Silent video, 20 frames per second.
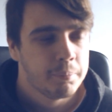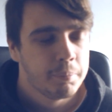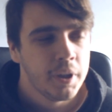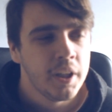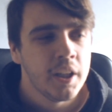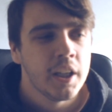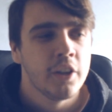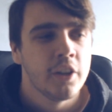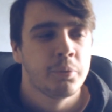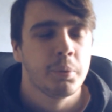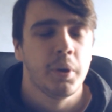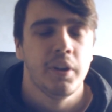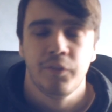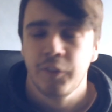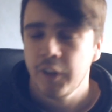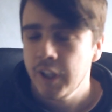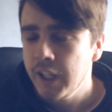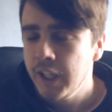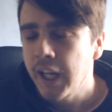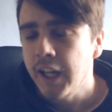put it this way,
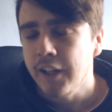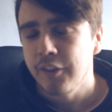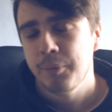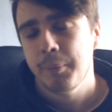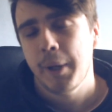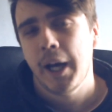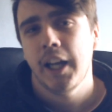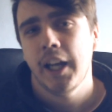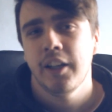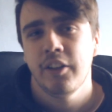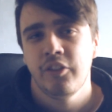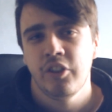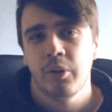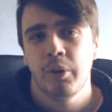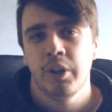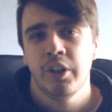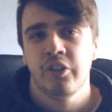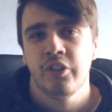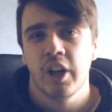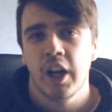for the next
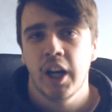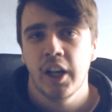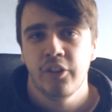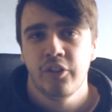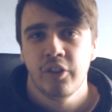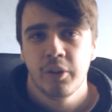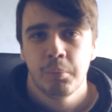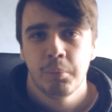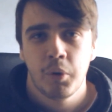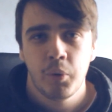manager in charge,